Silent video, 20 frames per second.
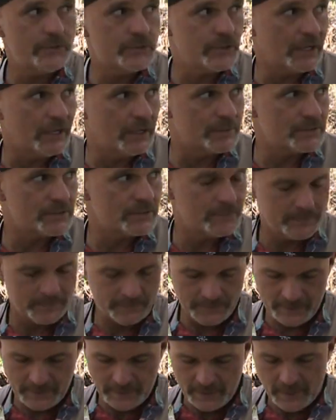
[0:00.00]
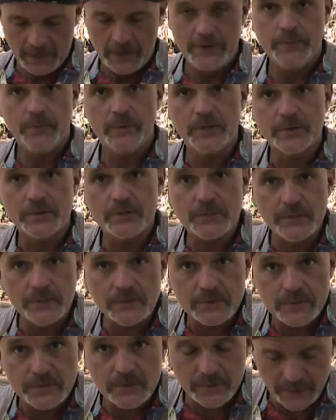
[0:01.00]
drops. When your
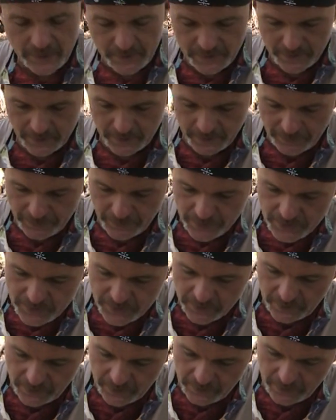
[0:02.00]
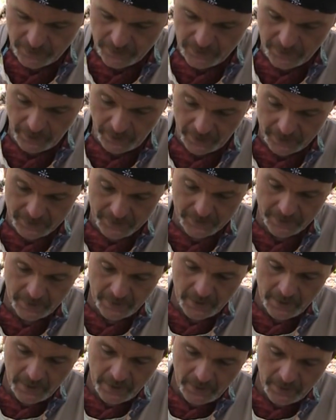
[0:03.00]
students do this, and if you're a student, you need to do this.
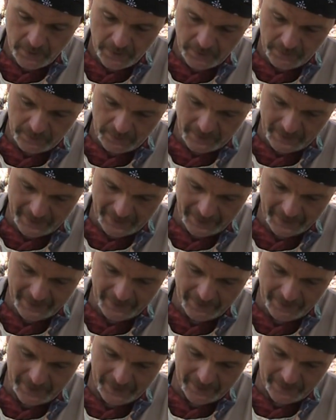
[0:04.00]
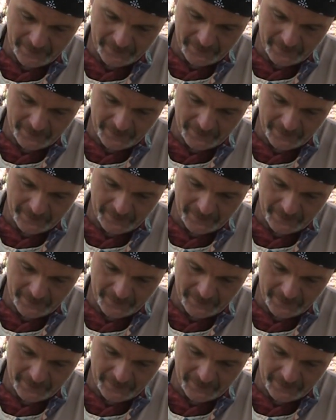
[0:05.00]
Got to count it out.